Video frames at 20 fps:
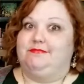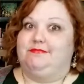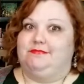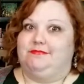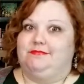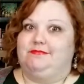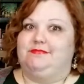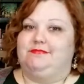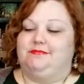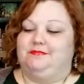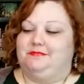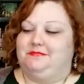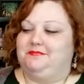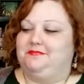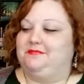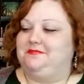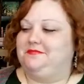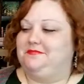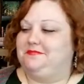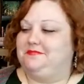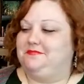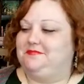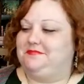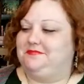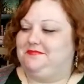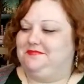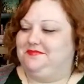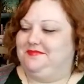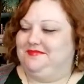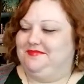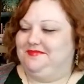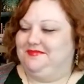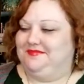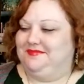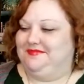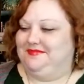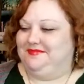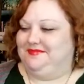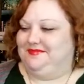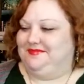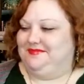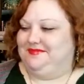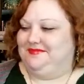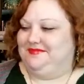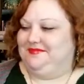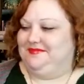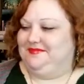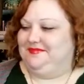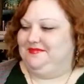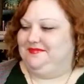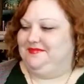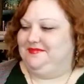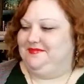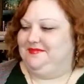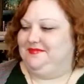(not speaking)